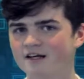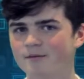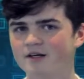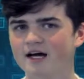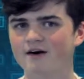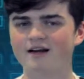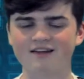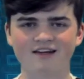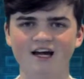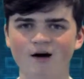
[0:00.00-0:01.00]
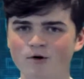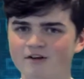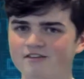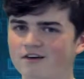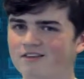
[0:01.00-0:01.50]
is going to be out, and the
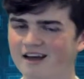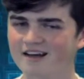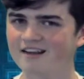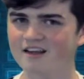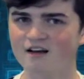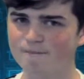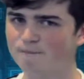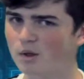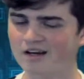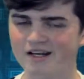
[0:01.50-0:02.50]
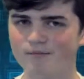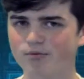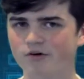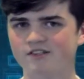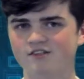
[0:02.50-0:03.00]
Cowboys looked anything but
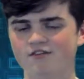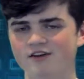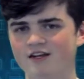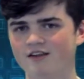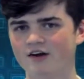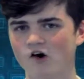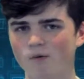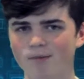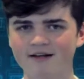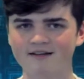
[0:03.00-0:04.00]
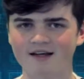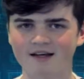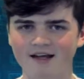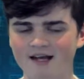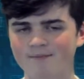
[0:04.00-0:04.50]
impressive in their opening day
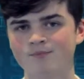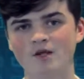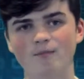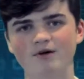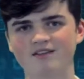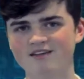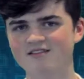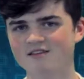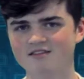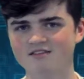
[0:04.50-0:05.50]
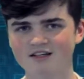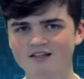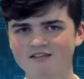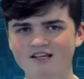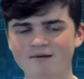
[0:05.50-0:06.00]
game. But this is
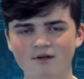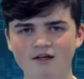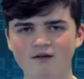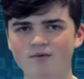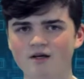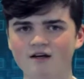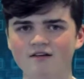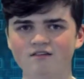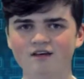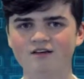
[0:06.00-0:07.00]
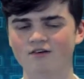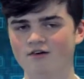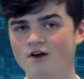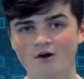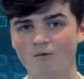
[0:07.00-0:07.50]
still a team that can be a contender.
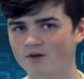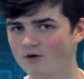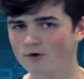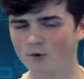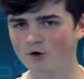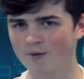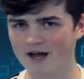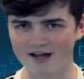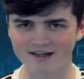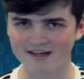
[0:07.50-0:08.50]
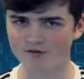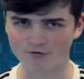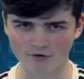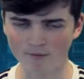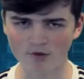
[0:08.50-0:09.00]
When your quarterback can
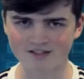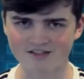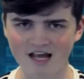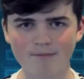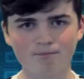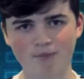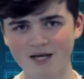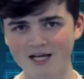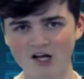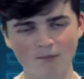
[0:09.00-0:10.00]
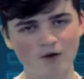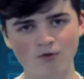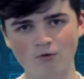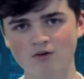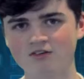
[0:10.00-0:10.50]
fumble a snap, pick it up,
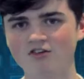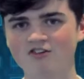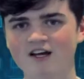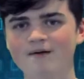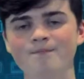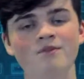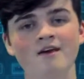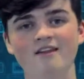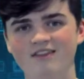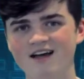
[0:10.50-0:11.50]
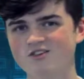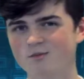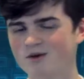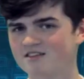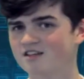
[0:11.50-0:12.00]
and throw a touchdown, that
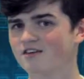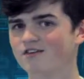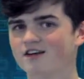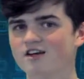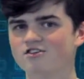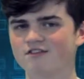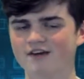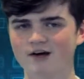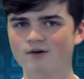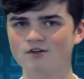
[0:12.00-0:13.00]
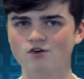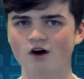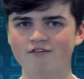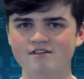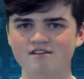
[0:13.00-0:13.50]
should be a signification of how good your
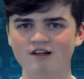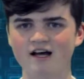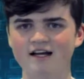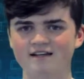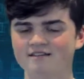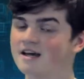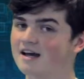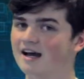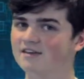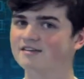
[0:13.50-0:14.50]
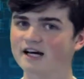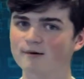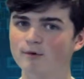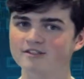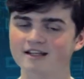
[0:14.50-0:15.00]
offensive line is. And this
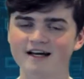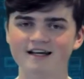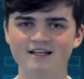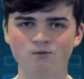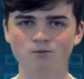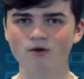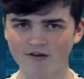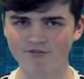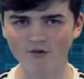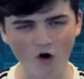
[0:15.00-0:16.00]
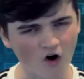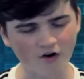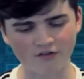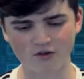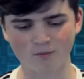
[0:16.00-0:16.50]
Cowboys line is by
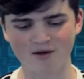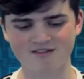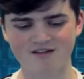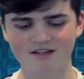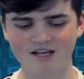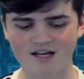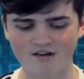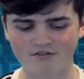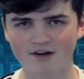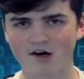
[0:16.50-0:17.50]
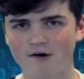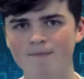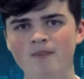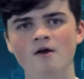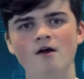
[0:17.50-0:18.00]
far the best in the NFL.
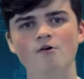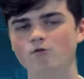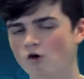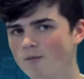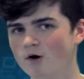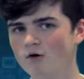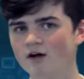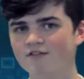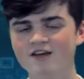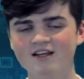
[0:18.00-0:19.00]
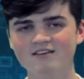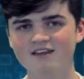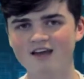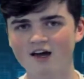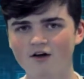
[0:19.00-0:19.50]
Romo, if he can
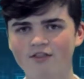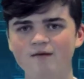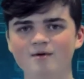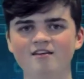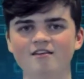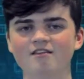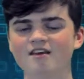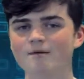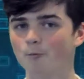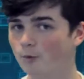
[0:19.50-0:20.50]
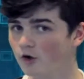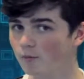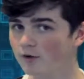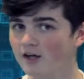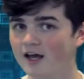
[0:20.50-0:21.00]
stay healthy, means this team will
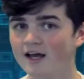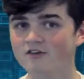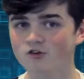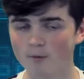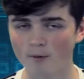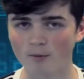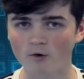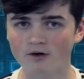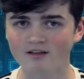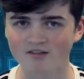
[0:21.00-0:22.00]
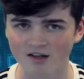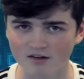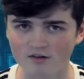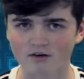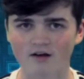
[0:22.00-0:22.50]
be a Super Bowl
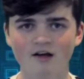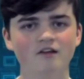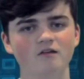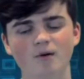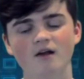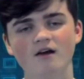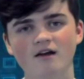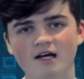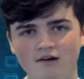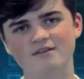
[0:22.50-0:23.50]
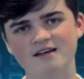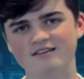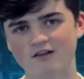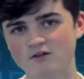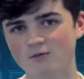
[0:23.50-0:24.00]
contender. Depending on how
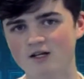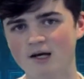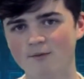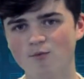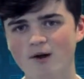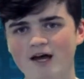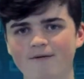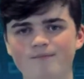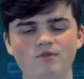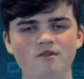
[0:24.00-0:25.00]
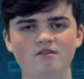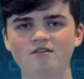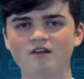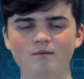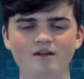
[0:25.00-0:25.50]
Dez looks when he comes back, this
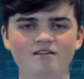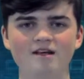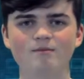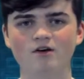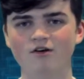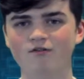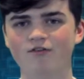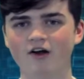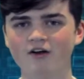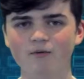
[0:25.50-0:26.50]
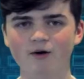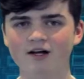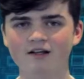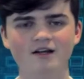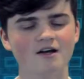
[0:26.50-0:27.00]
is going to be a team that could very
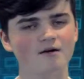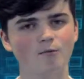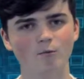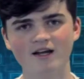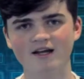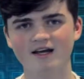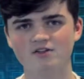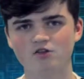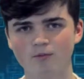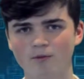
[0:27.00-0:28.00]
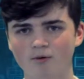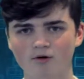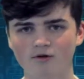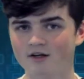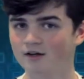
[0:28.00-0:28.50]
well win a Super
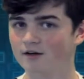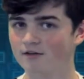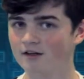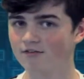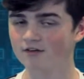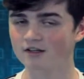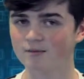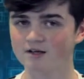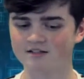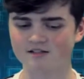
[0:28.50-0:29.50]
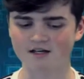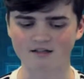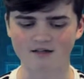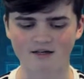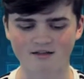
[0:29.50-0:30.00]
Bowl. Definitely be
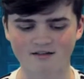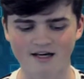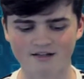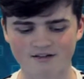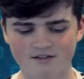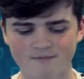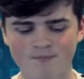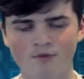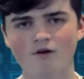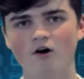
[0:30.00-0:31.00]
excited in Dallas.